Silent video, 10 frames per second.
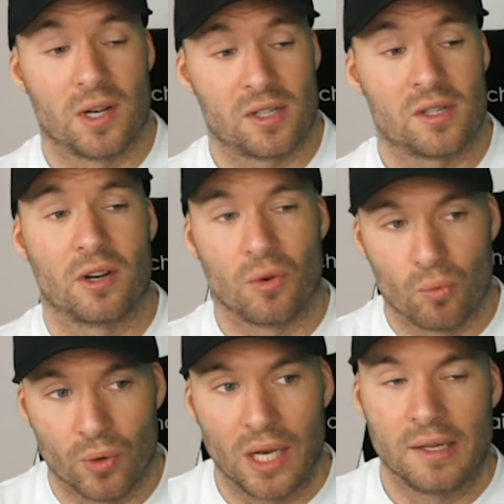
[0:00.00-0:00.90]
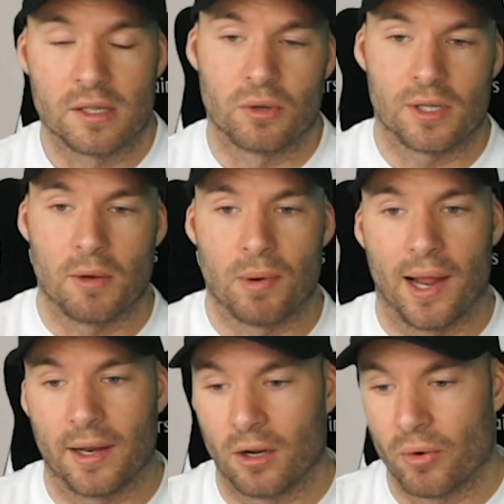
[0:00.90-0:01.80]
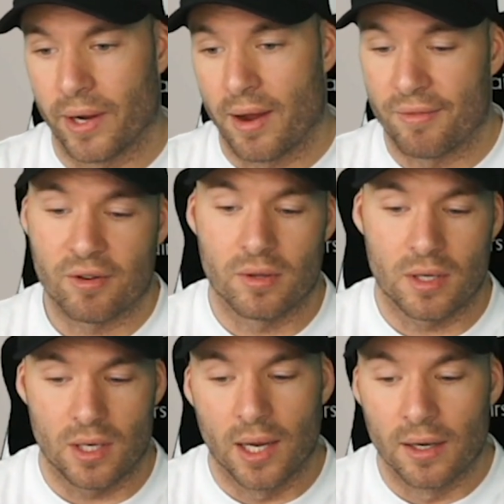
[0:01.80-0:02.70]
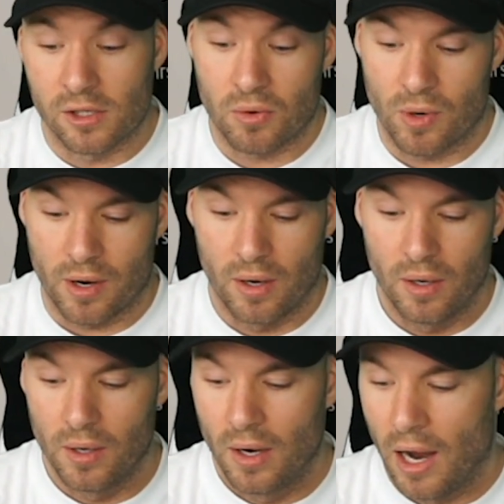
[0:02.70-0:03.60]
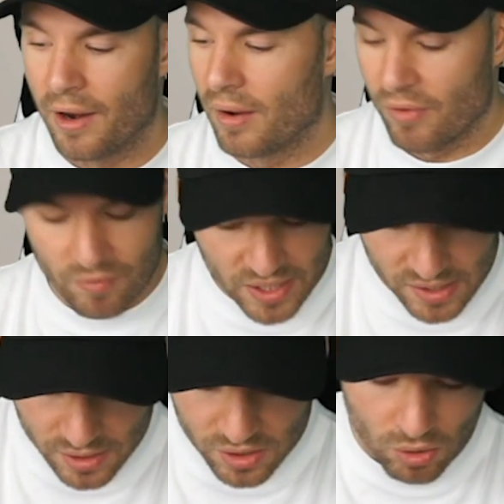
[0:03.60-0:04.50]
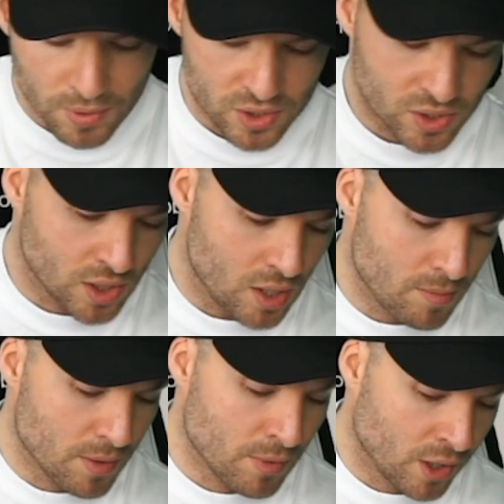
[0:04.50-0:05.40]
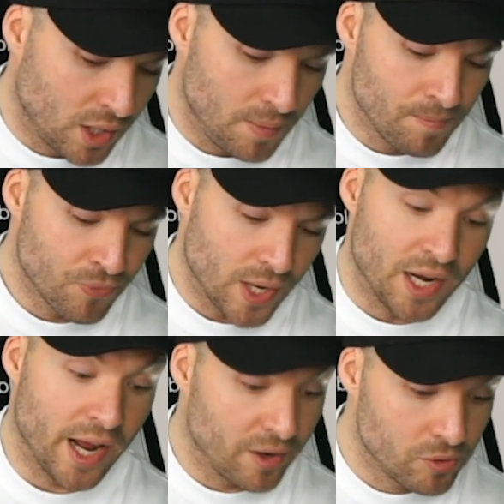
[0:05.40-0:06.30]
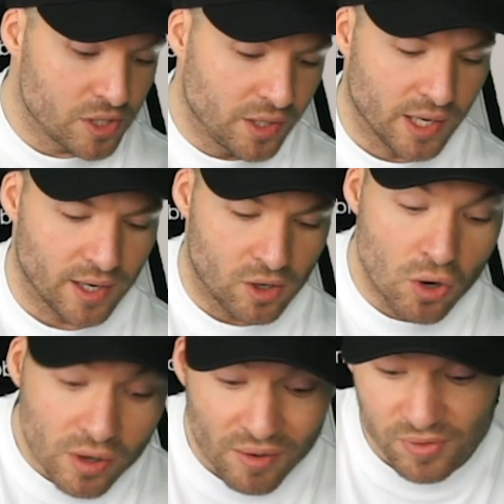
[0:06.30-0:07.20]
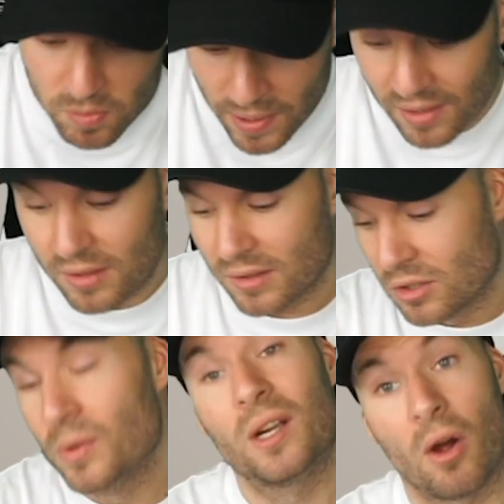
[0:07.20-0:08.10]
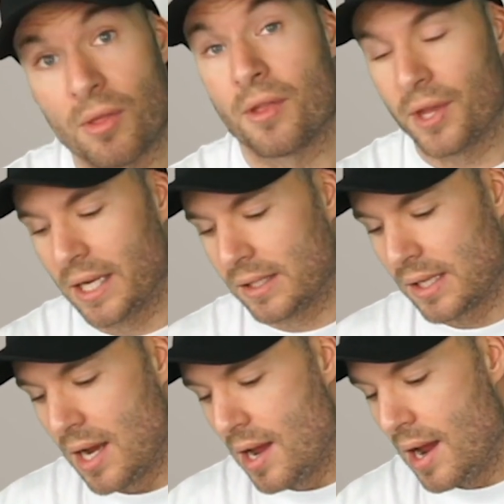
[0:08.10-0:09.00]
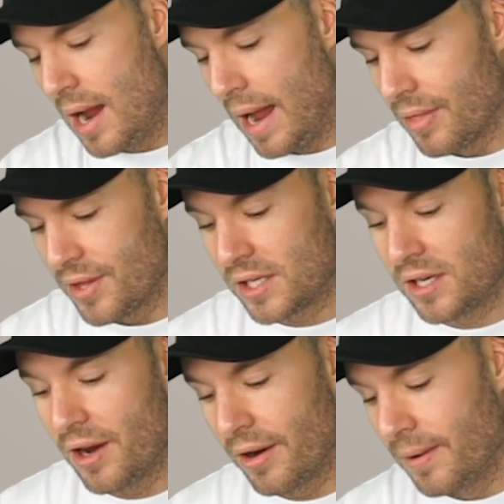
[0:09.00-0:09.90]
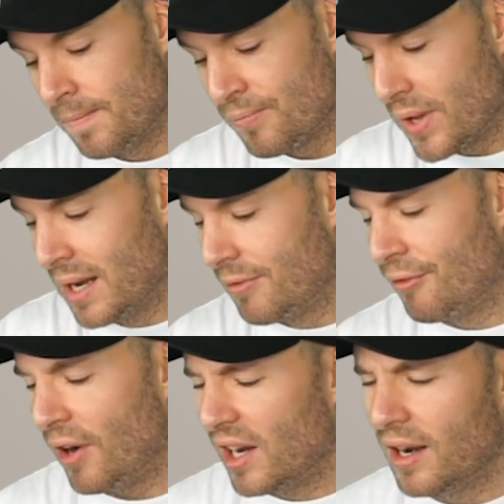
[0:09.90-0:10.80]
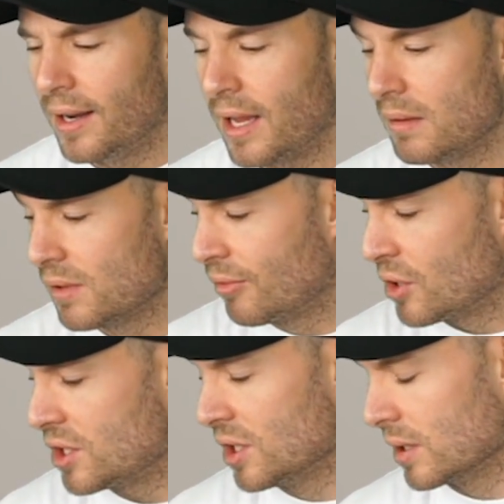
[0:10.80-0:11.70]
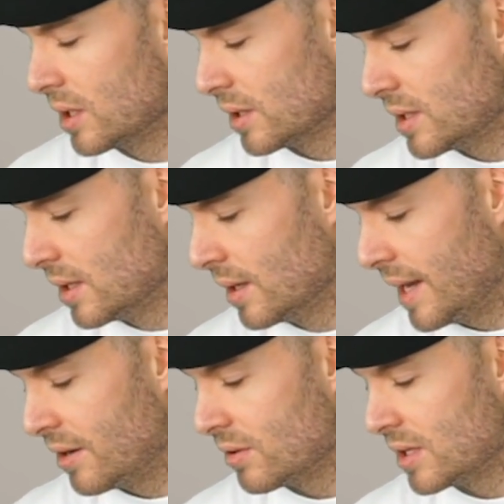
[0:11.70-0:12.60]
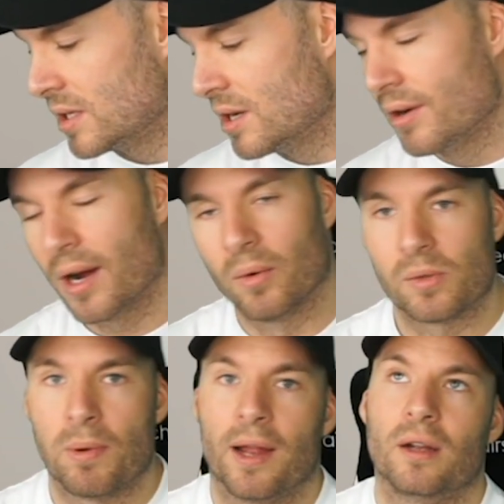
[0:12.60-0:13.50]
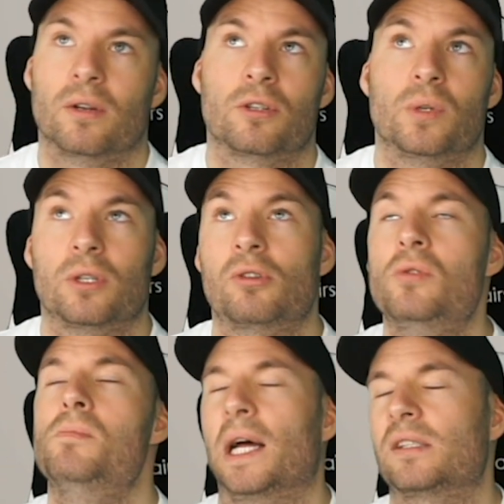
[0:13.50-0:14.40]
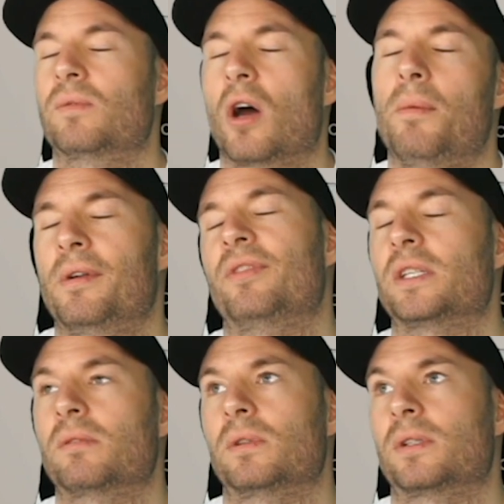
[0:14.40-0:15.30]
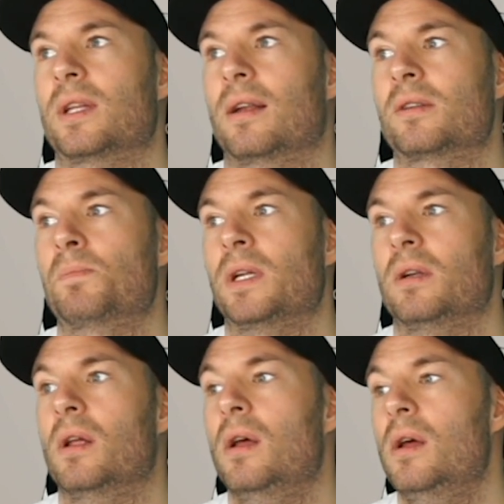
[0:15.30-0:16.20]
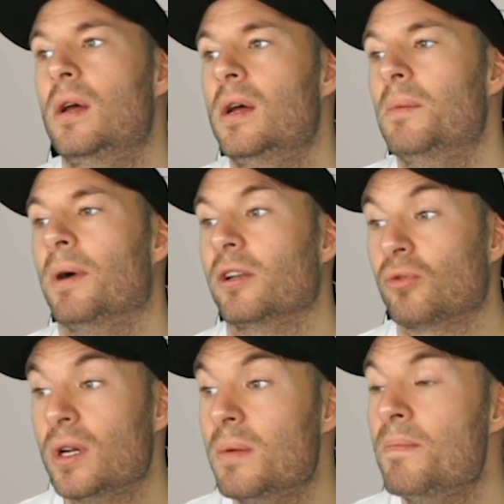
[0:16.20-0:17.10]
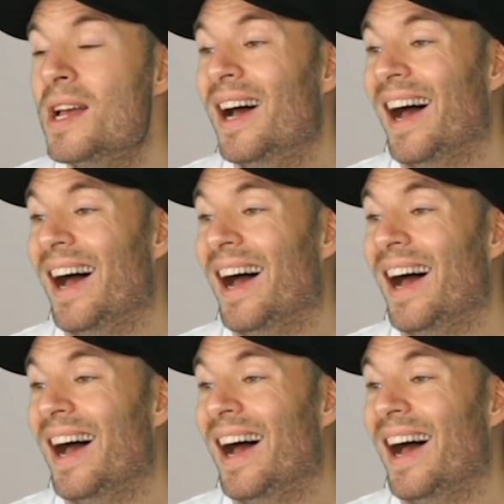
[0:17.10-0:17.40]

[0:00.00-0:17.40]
is when I started really seriously planning going after the English career. And I've invested so much time and money and energy that I could have spent doing other things. And this year, it finally came to fruition, because later this year, I was planning on doing two massive comedy festivals. That's been my dream,